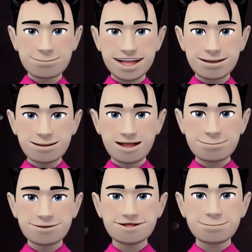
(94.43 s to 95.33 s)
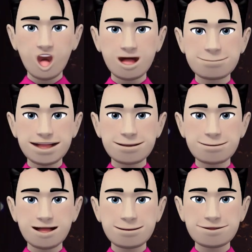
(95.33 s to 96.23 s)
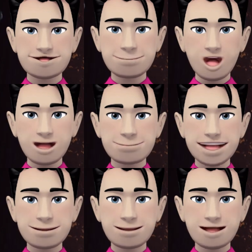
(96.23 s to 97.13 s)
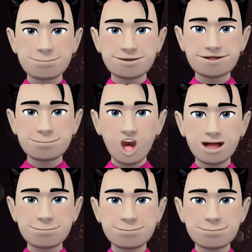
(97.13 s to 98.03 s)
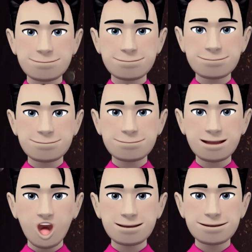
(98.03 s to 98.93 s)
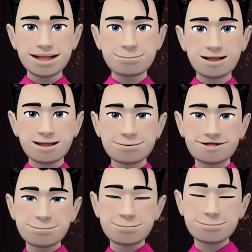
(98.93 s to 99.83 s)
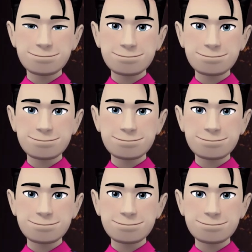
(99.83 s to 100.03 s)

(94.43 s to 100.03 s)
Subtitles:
I check what applications people use at the beginning of the day. What is their favorite app?